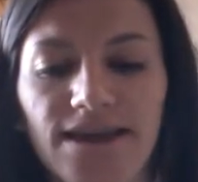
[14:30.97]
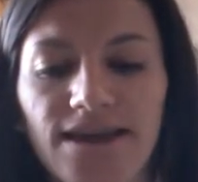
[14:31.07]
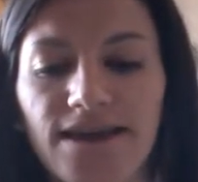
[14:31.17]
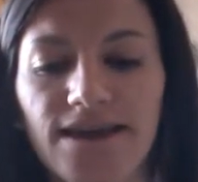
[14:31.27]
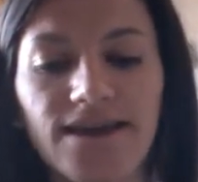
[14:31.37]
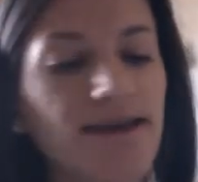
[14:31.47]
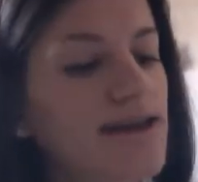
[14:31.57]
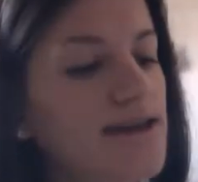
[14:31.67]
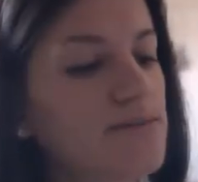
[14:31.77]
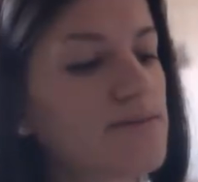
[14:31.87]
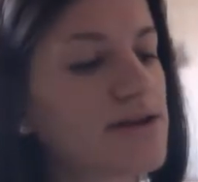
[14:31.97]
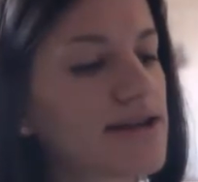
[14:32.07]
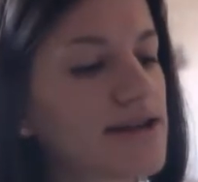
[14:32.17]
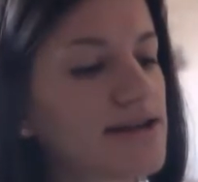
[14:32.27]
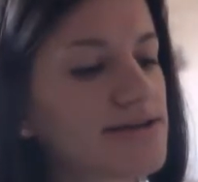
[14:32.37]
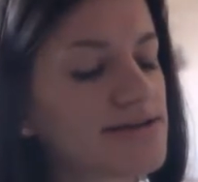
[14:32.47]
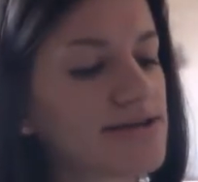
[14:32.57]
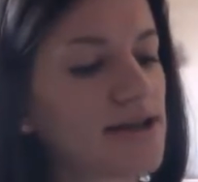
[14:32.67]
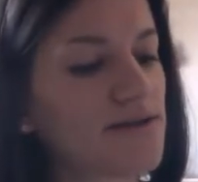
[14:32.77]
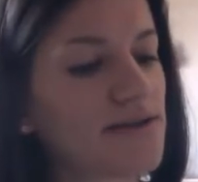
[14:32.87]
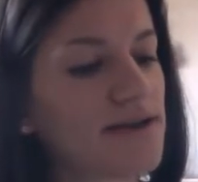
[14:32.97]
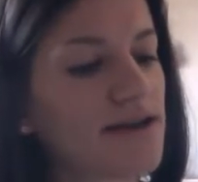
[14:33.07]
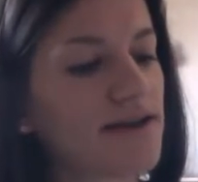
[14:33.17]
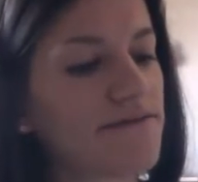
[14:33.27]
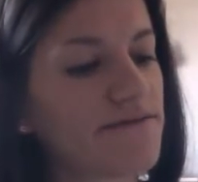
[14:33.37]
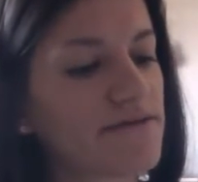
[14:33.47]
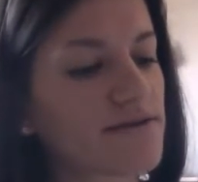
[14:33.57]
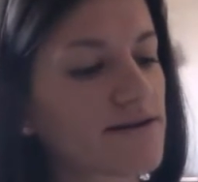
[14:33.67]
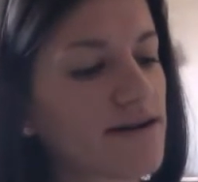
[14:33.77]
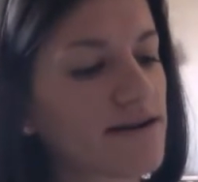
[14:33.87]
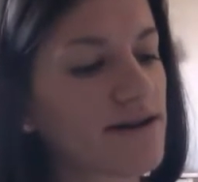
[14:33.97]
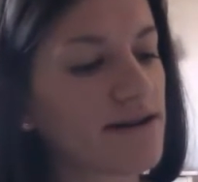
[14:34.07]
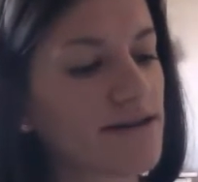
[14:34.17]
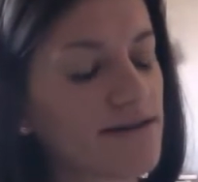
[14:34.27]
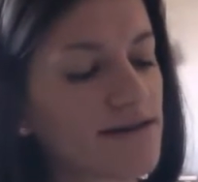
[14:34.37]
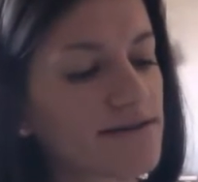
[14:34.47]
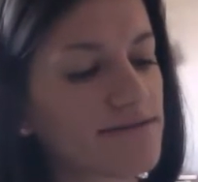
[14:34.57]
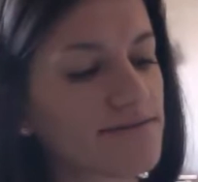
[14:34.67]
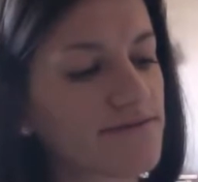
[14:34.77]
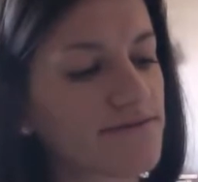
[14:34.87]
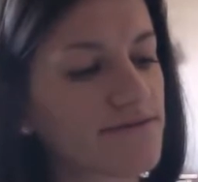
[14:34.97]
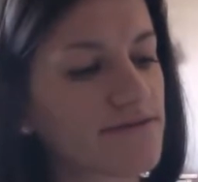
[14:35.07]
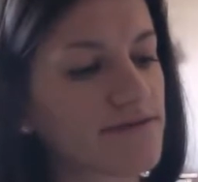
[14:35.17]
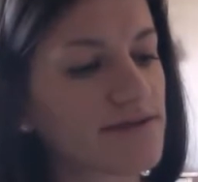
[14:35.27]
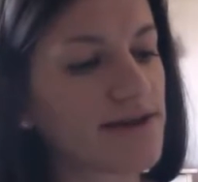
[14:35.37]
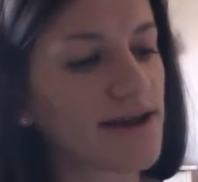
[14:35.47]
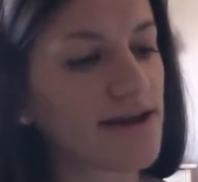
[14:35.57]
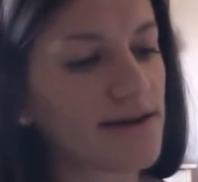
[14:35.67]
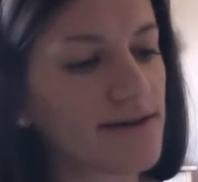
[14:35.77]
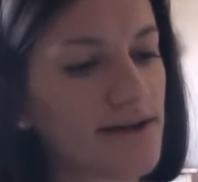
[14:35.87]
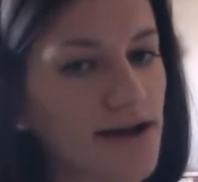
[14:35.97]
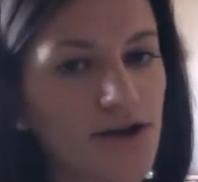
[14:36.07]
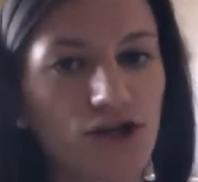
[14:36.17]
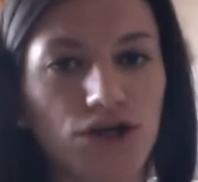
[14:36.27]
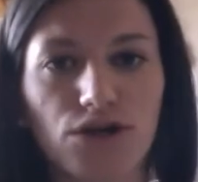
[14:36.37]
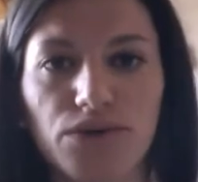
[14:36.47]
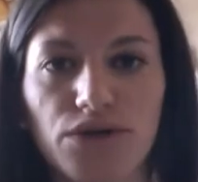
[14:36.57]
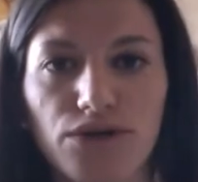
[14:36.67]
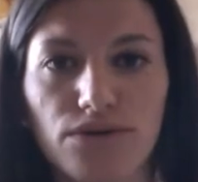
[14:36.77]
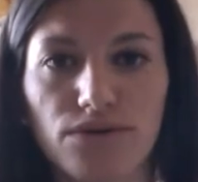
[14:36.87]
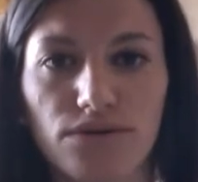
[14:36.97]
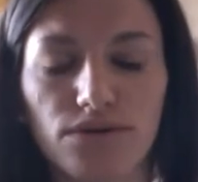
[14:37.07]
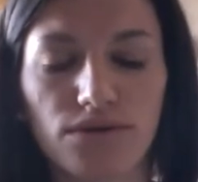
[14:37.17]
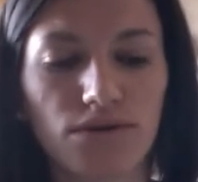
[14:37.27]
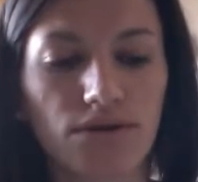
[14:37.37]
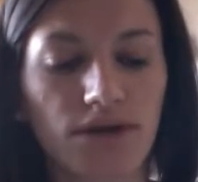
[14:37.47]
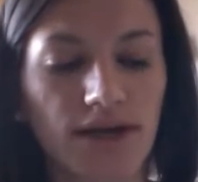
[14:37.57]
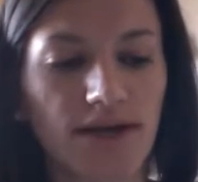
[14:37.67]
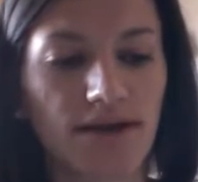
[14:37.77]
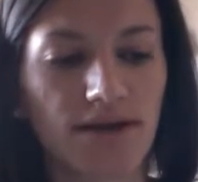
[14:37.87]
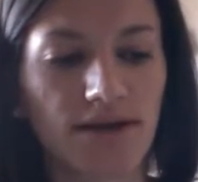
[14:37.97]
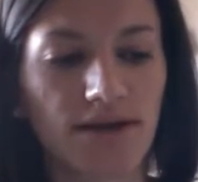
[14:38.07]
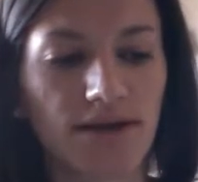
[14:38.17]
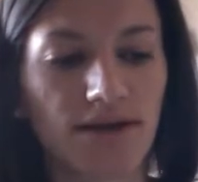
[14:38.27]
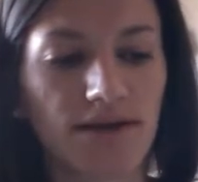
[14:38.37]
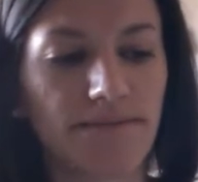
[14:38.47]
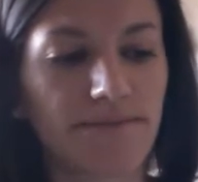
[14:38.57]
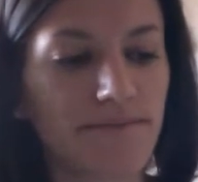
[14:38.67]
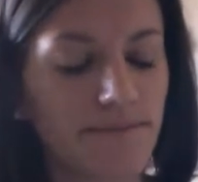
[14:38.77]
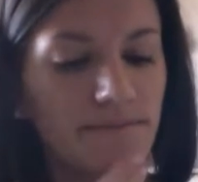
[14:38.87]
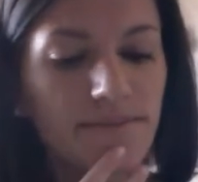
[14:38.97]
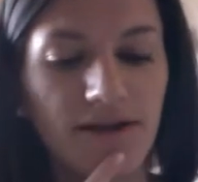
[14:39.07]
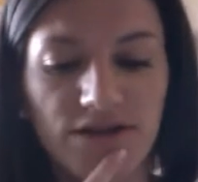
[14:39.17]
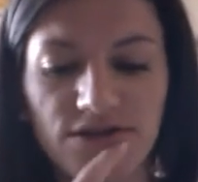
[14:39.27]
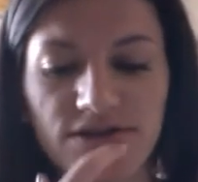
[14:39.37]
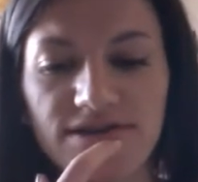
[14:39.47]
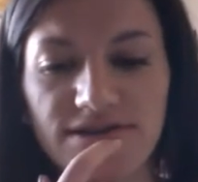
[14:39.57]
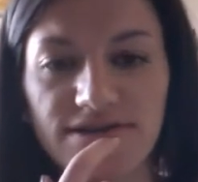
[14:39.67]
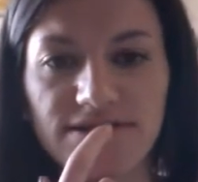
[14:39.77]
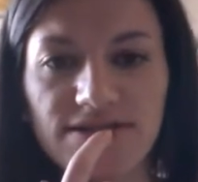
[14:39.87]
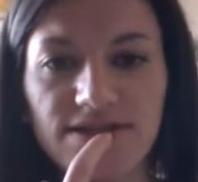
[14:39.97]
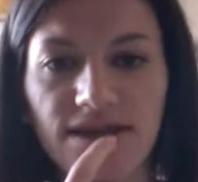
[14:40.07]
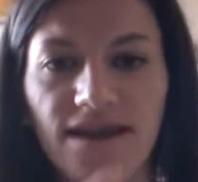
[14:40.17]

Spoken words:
And what else? I don't think I have forgotten anything. For now, I showed you my jaws.